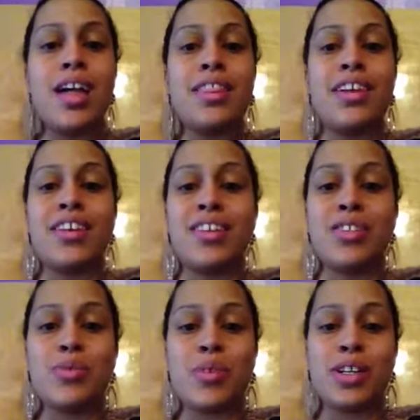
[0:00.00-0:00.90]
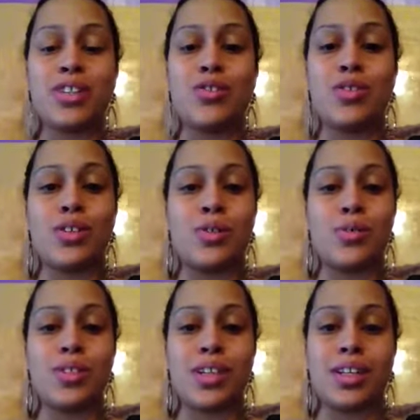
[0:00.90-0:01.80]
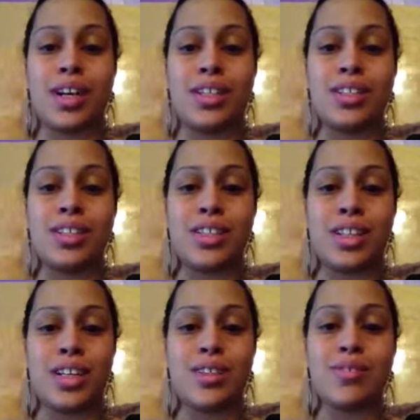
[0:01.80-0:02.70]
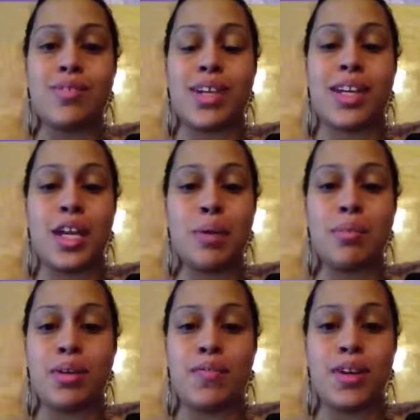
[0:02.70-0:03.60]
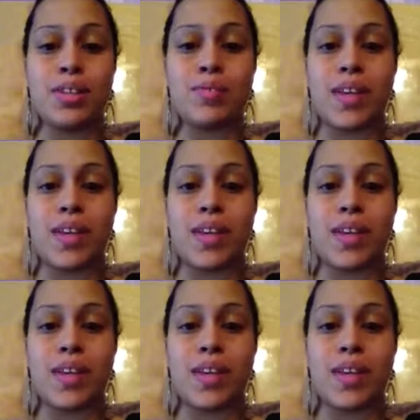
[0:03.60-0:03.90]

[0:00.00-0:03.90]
there is a way that you can use technology in a classroom that can be effective,